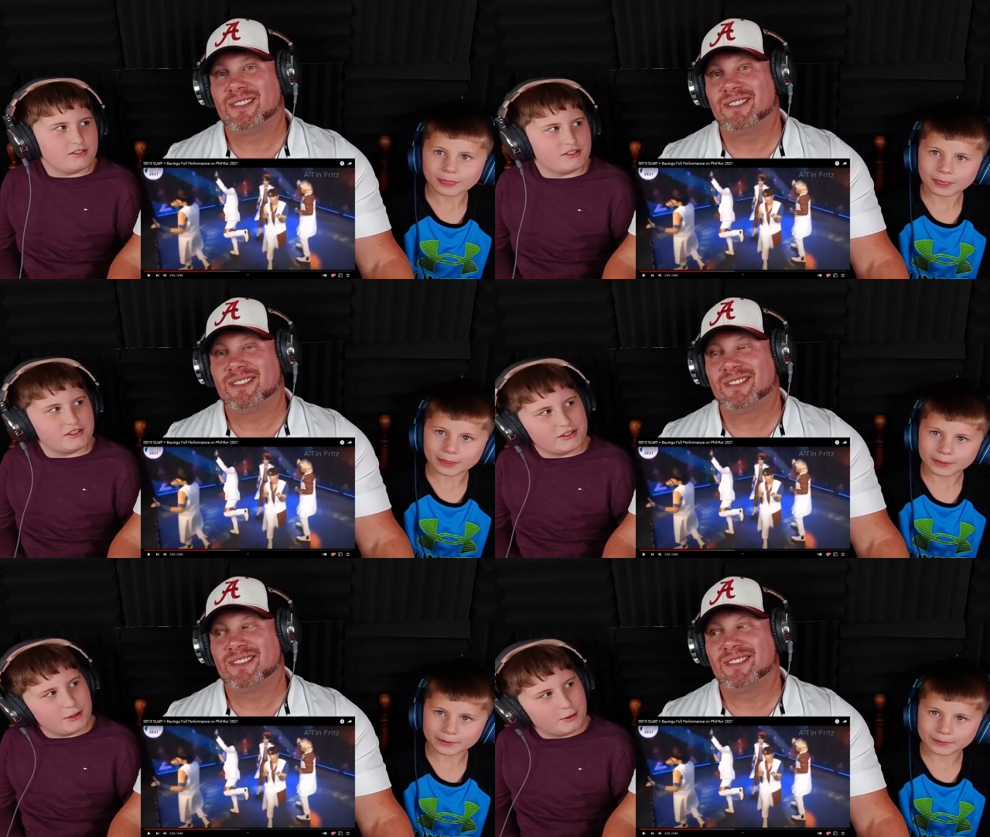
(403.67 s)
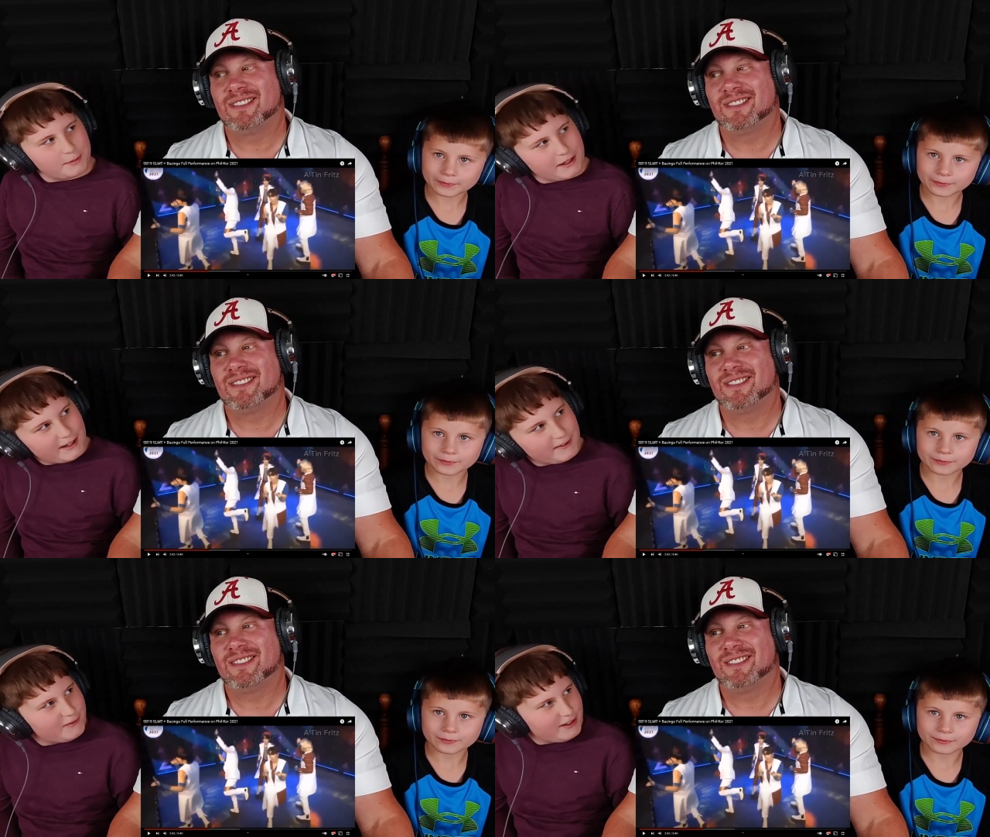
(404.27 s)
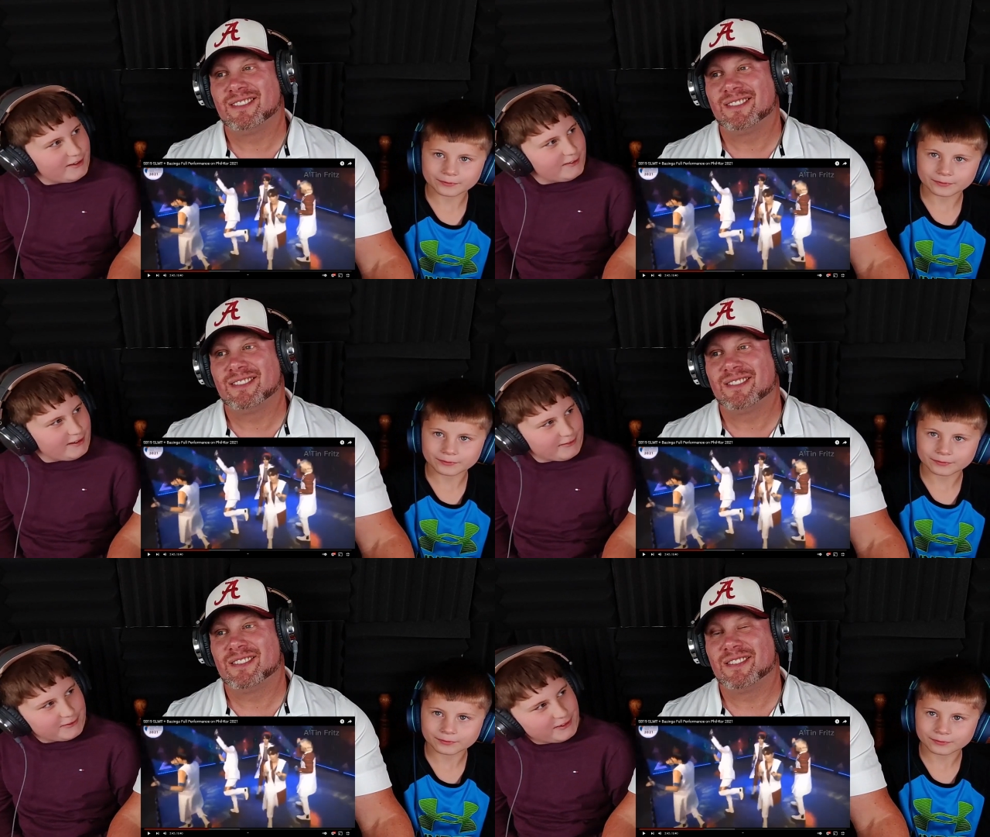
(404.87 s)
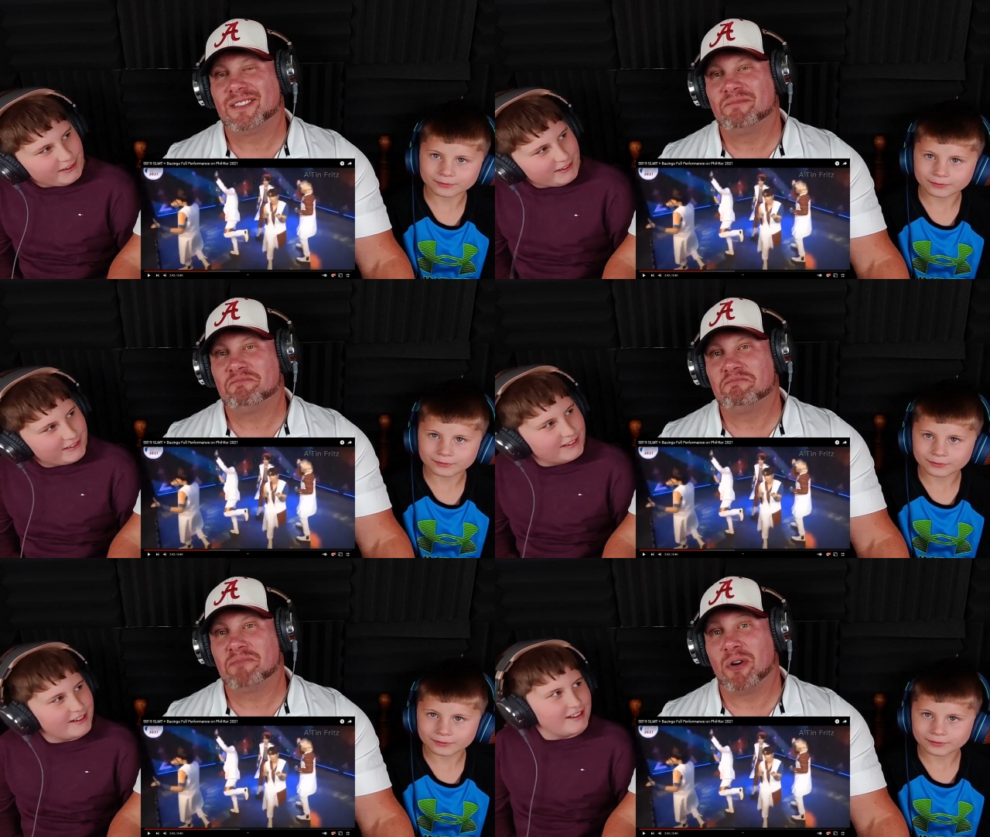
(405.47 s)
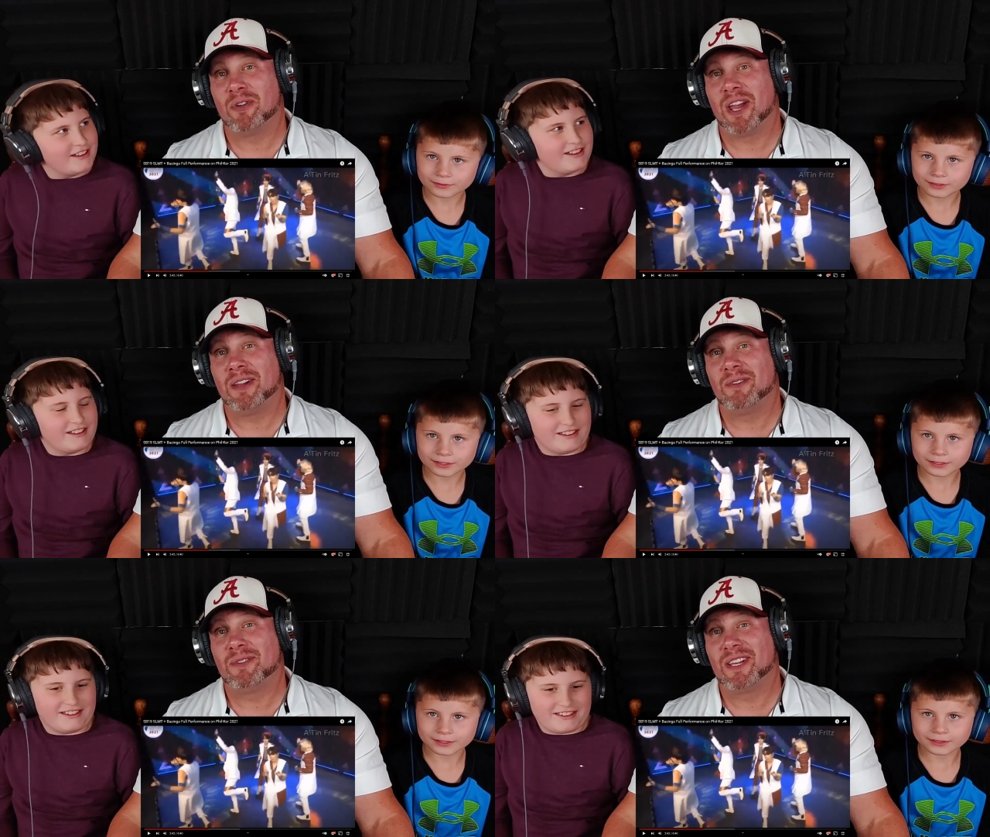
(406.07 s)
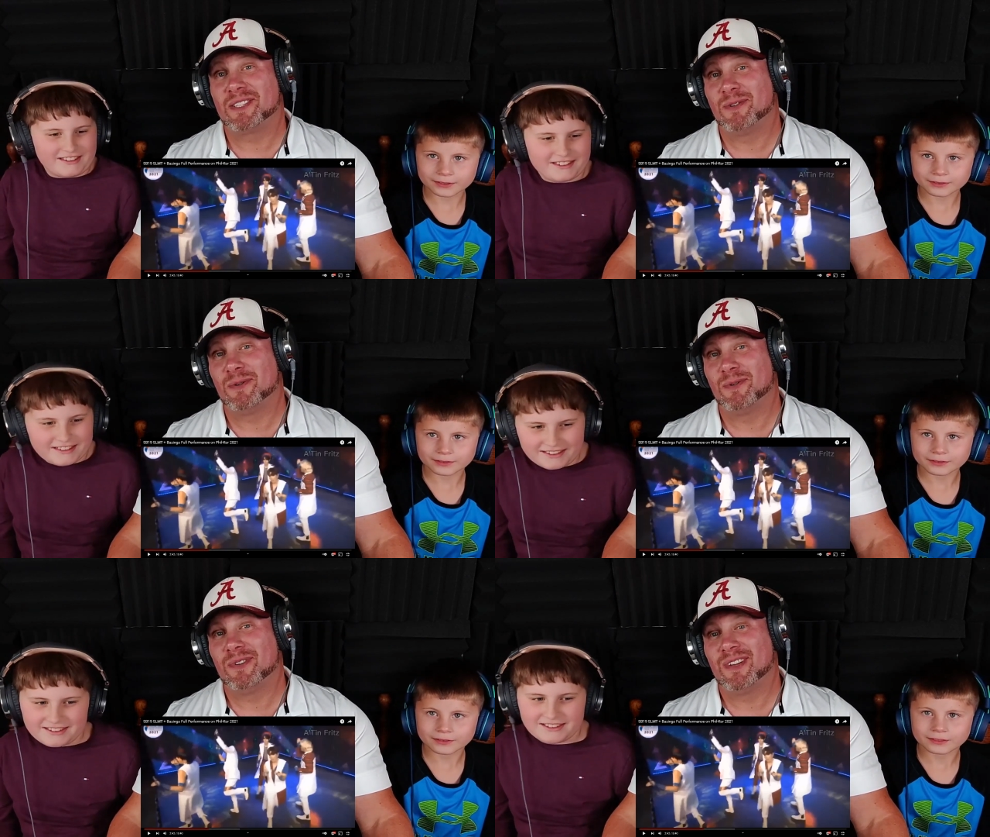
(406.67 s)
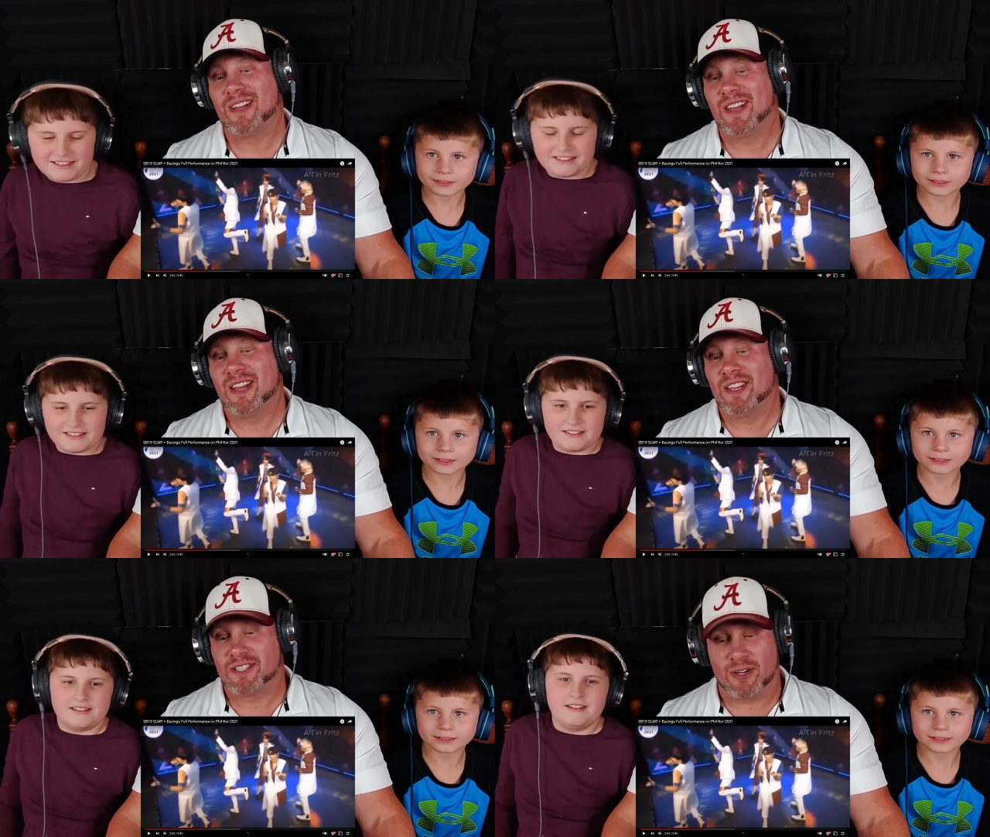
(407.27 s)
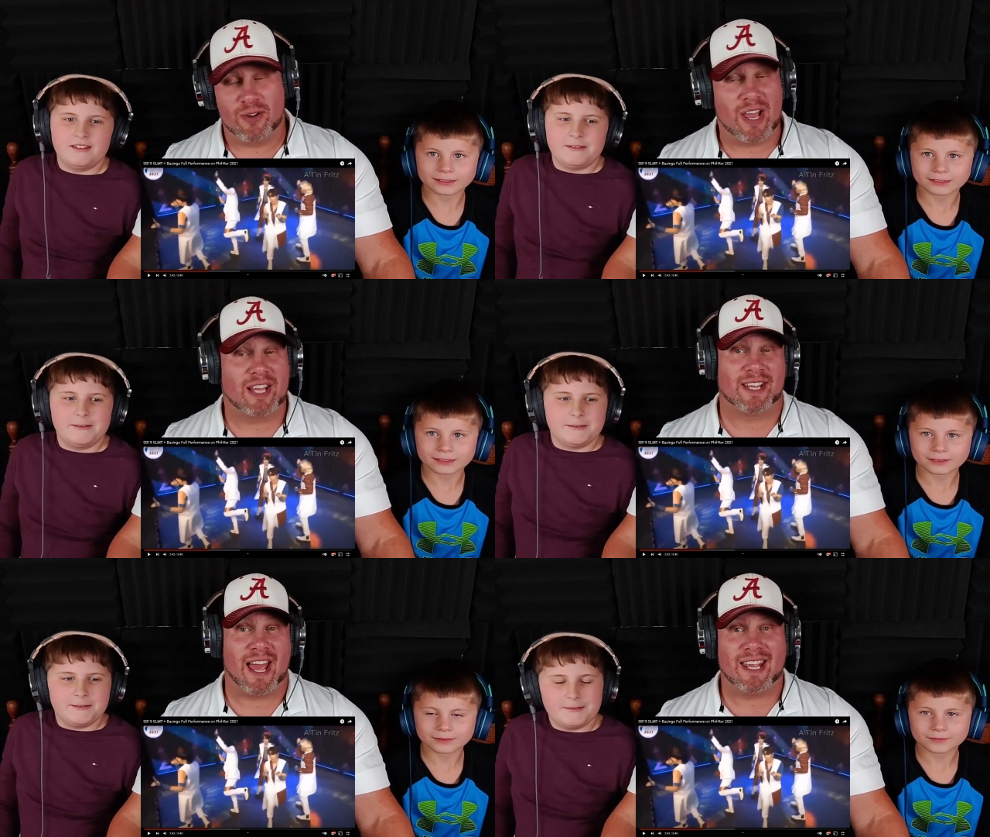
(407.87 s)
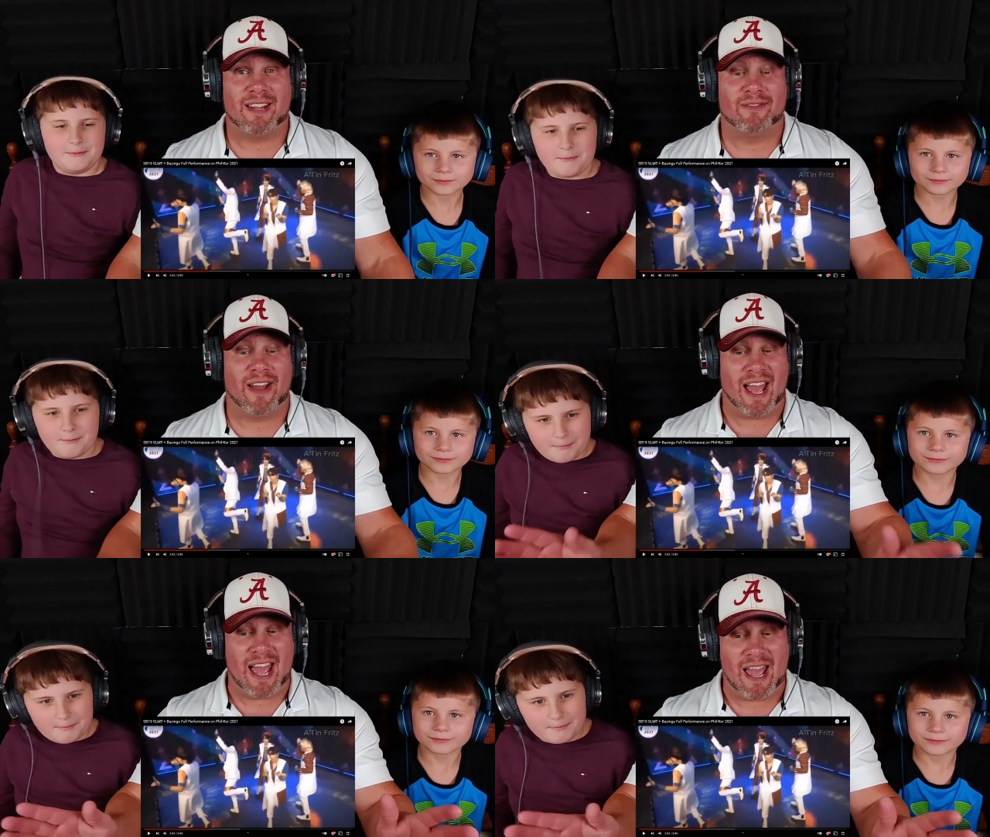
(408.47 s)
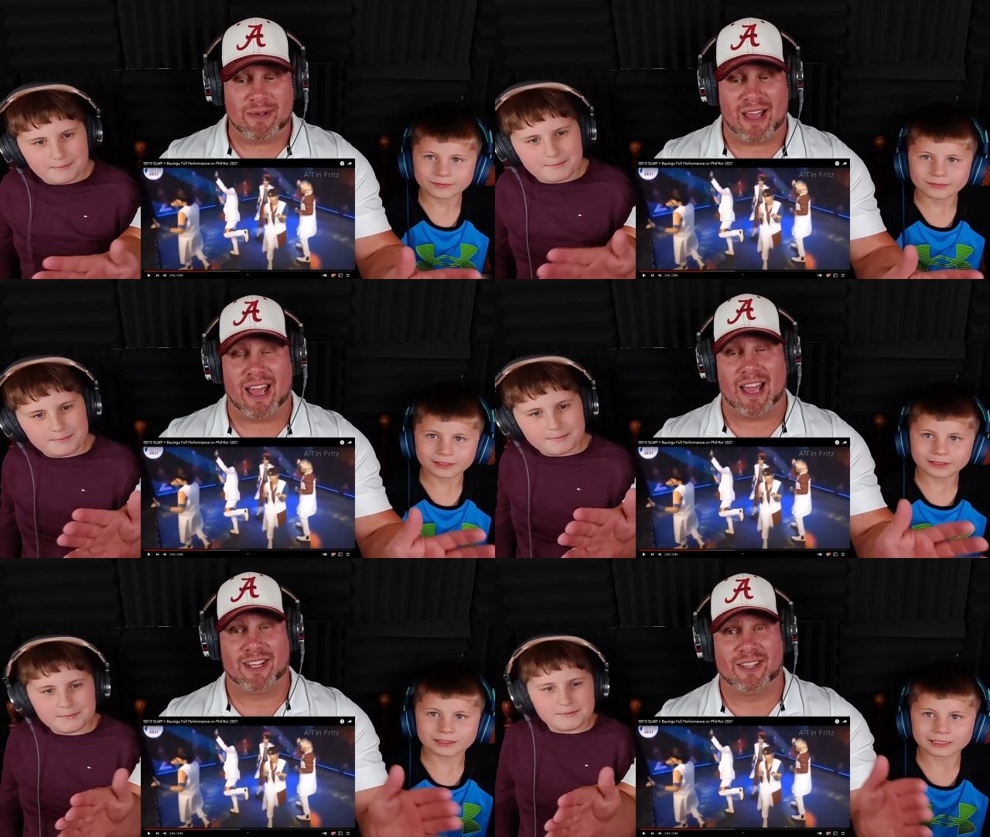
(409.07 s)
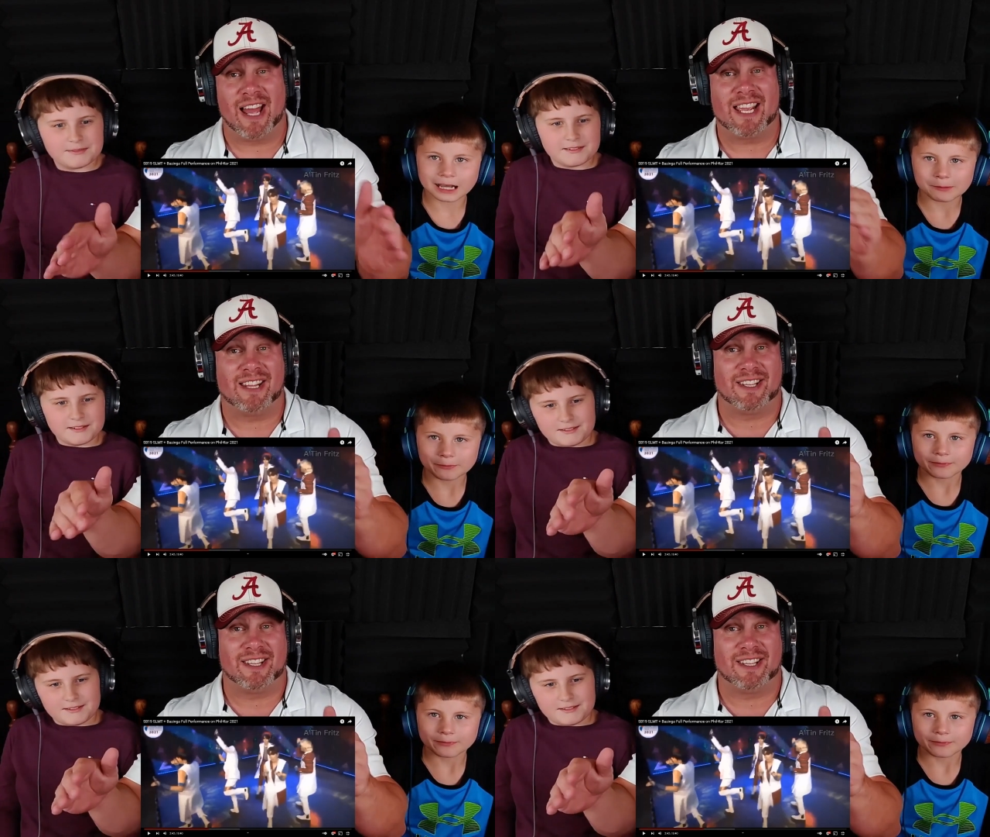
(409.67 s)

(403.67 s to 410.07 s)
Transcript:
Speaker 1: steel pan videos after this.
Speaker 2: Okay, well that's cool. So you guys liking the vibe? Are you liking the